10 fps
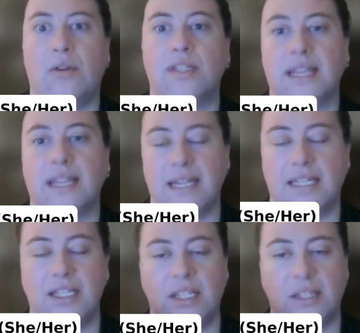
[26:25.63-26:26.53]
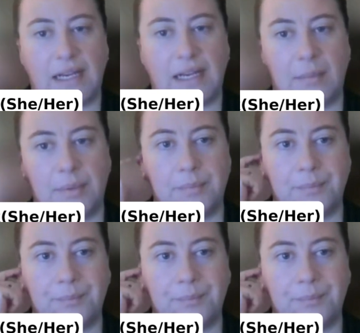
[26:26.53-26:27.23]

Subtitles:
else they need to develop.